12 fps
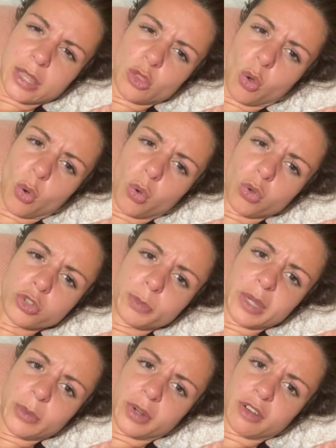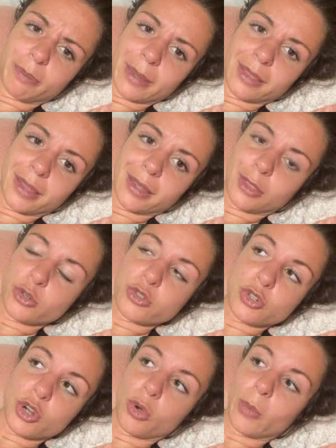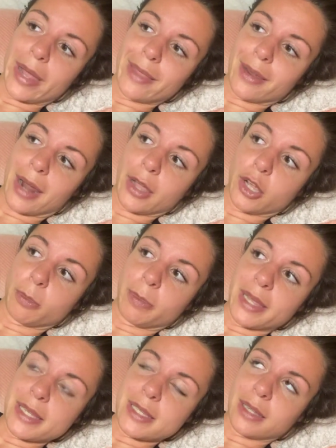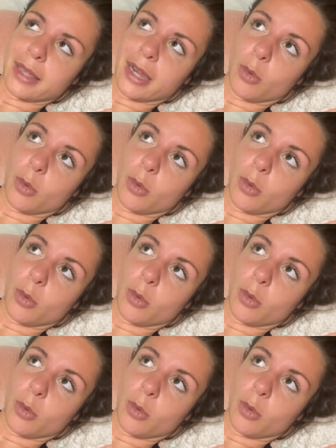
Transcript: and the old me would have been like, there's no way that I could basically,